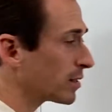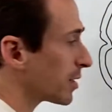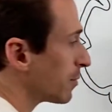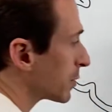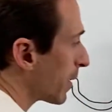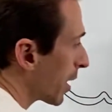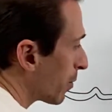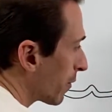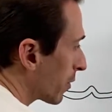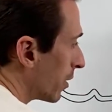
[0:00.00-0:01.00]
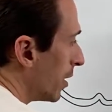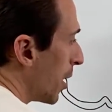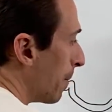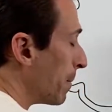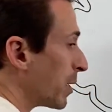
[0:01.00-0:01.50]
stem is made up of the
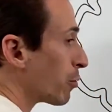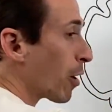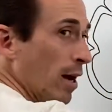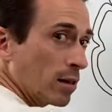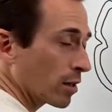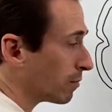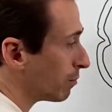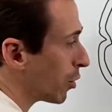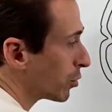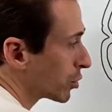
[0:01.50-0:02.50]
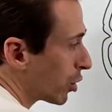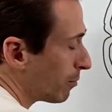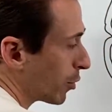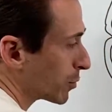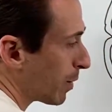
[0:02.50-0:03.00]
midbrain, the
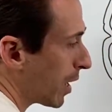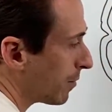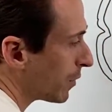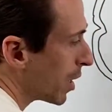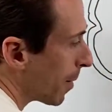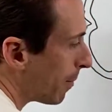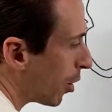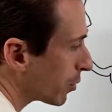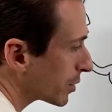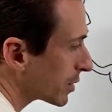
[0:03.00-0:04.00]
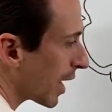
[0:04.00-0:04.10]
topmost part, pons